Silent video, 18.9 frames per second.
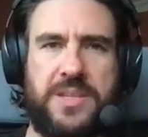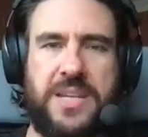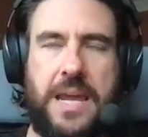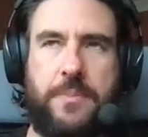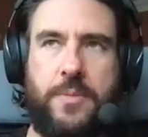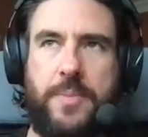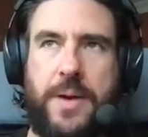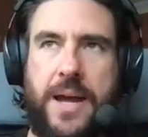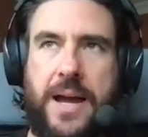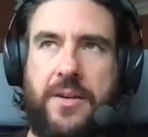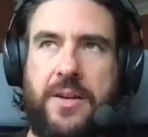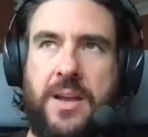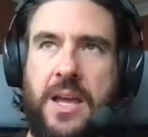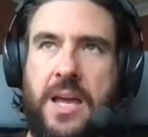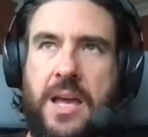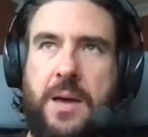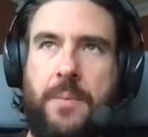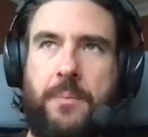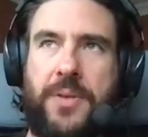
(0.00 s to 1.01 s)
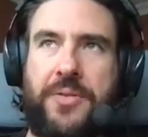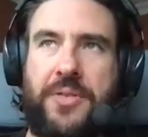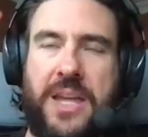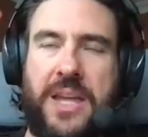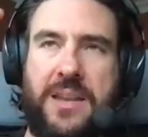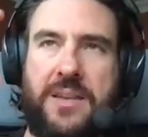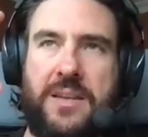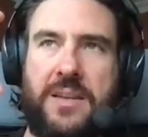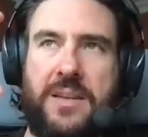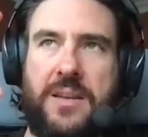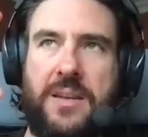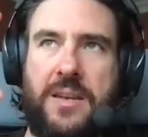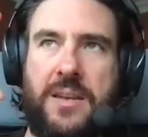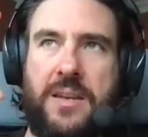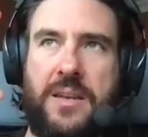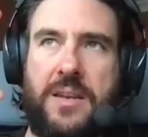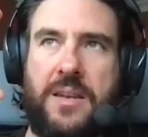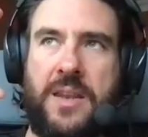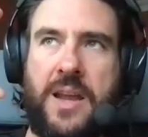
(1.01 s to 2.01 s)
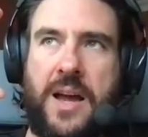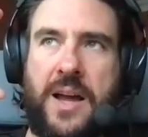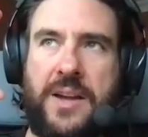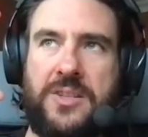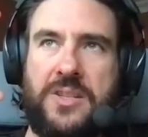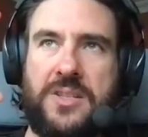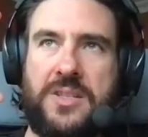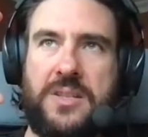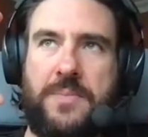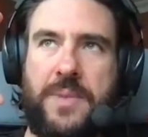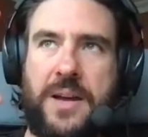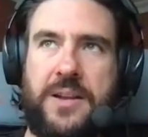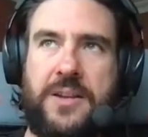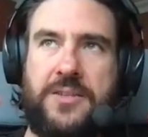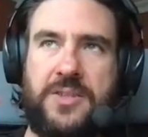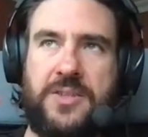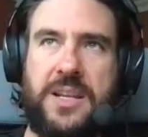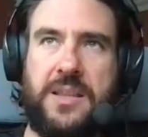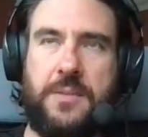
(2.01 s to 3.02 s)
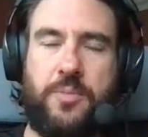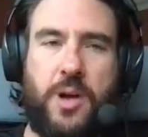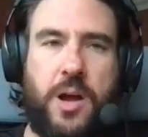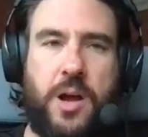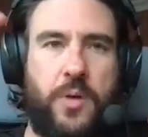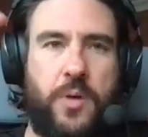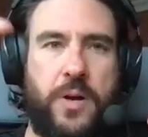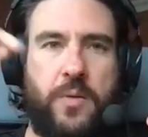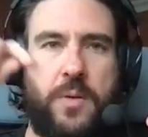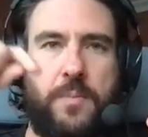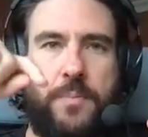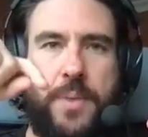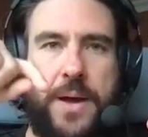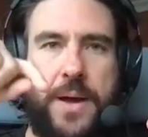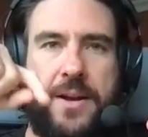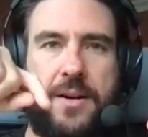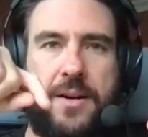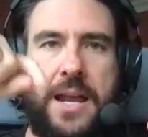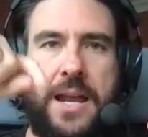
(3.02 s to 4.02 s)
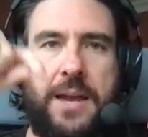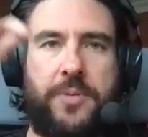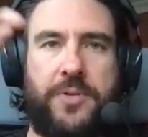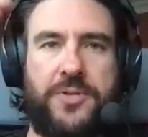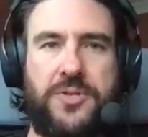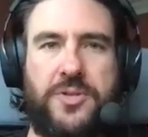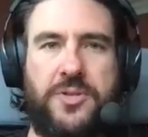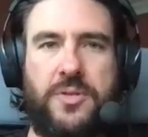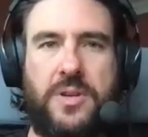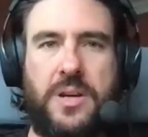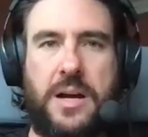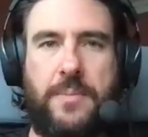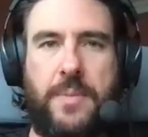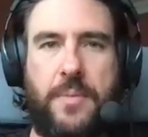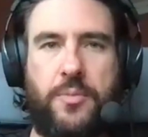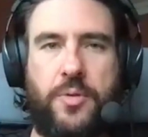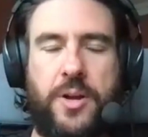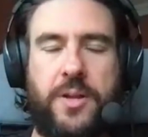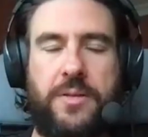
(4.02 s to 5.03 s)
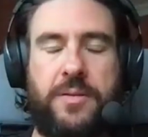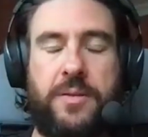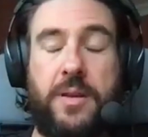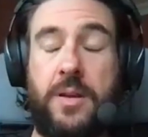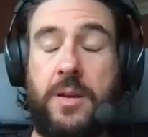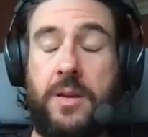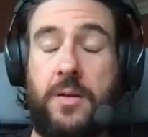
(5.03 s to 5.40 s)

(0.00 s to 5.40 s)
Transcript: came about, but then not just about understanding the problem, we were better able to come up with